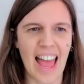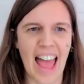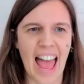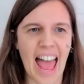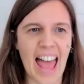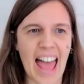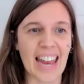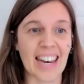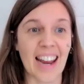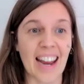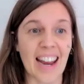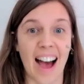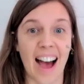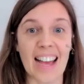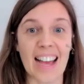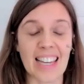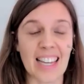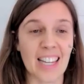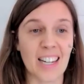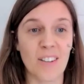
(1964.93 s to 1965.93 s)
And
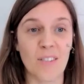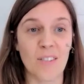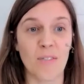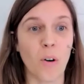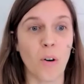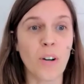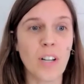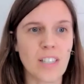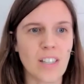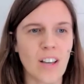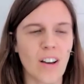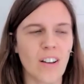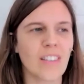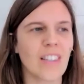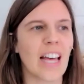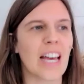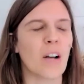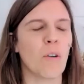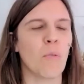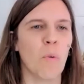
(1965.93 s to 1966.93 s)
I can focus on
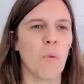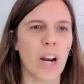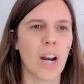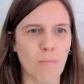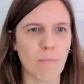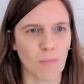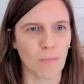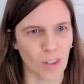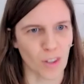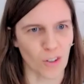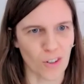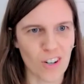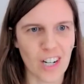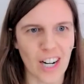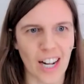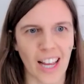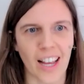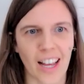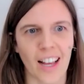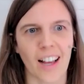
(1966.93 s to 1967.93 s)
like what I'm
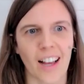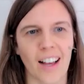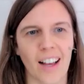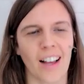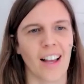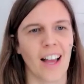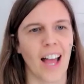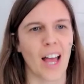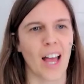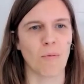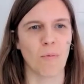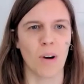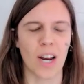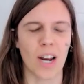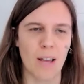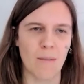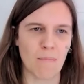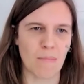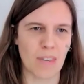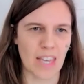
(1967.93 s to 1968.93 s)
learning and what
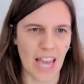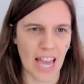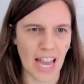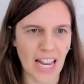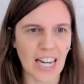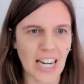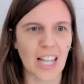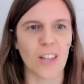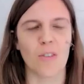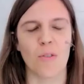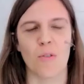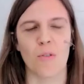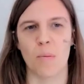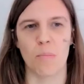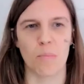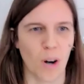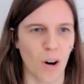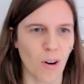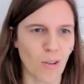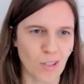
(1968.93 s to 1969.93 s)
I'm gaining through the
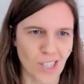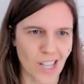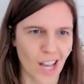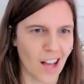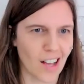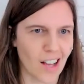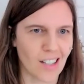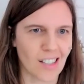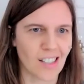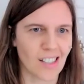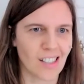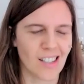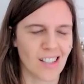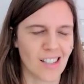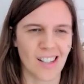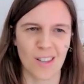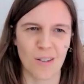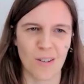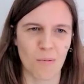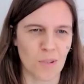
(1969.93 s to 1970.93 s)
process.
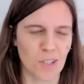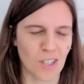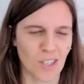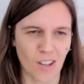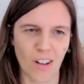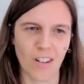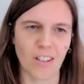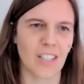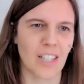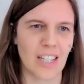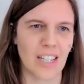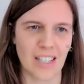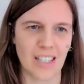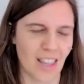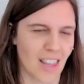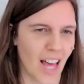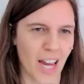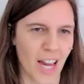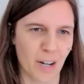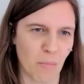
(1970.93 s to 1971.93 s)
The result mm-hmm.
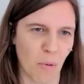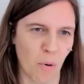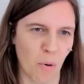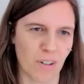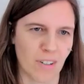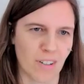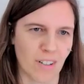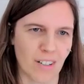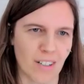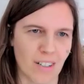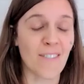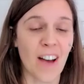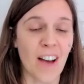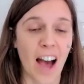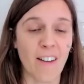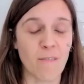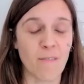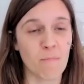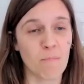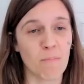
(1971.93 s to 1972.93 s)
isn't that important.
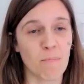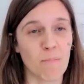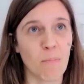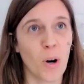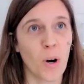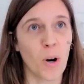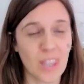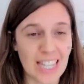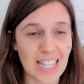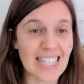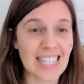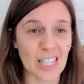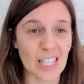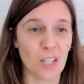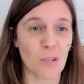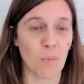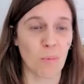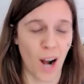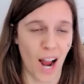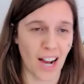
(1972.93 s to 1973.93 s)
I've put these
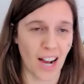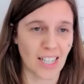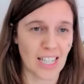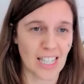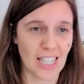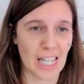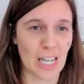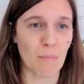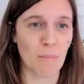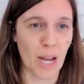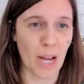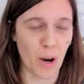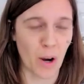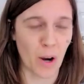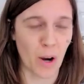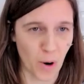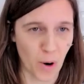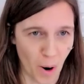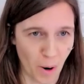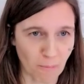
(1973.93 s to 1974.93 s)
into practice in my
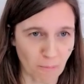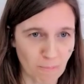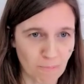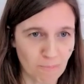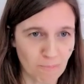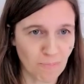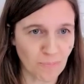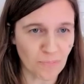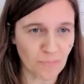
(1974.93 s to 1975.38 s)
own home.